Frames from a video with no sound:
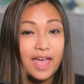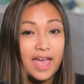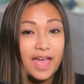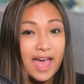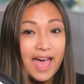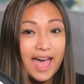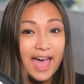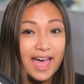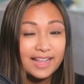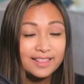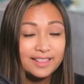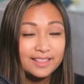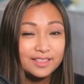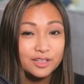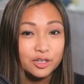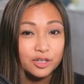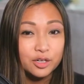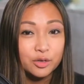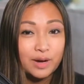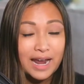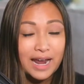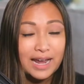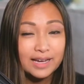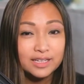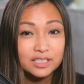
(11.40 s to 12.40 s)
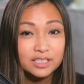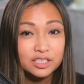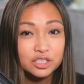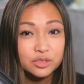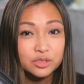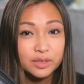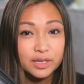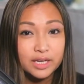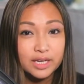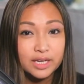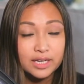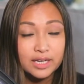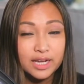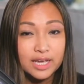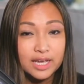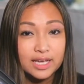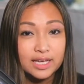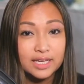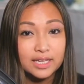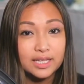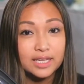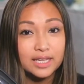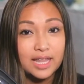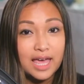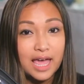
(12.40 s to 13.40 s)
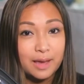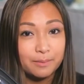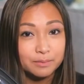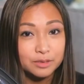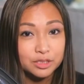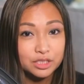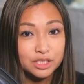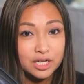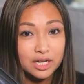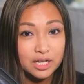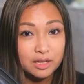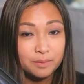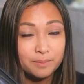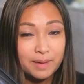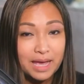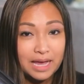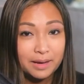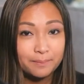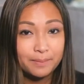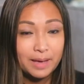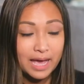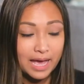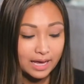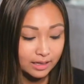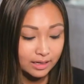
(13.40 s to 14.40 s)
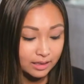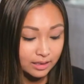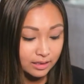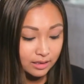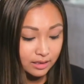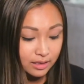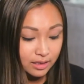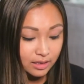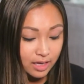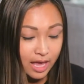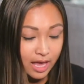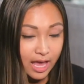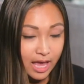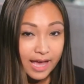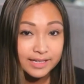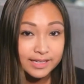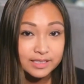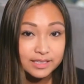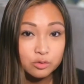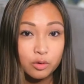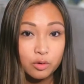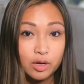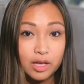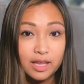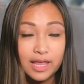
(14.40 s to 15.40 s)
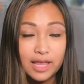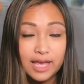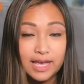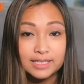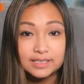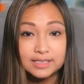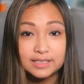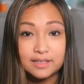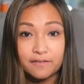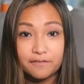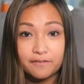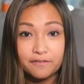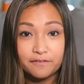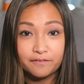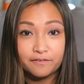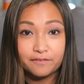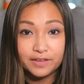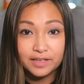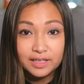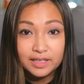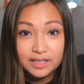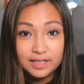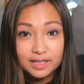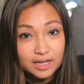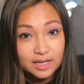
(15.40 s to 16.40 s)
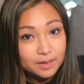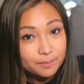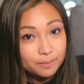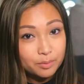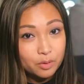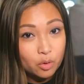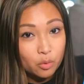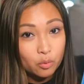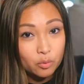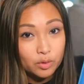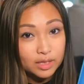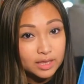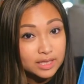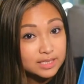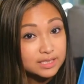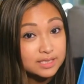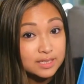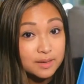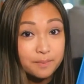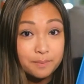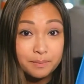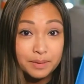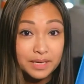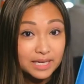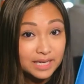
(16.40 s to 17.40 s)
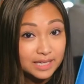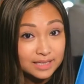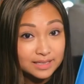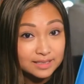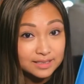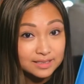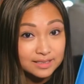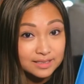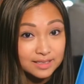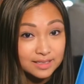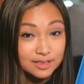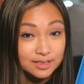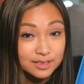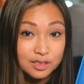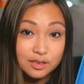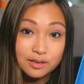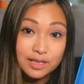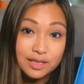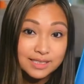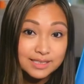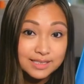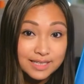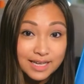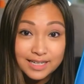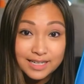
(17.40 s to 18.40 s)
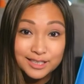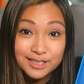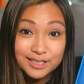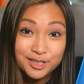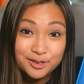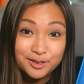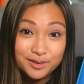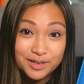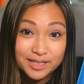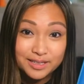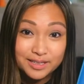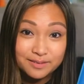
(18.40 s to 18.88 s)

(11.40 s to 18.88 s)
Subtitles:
at the Kraken Trade Clamshell backpack, as well as fill it up with some pins. So let's get into it.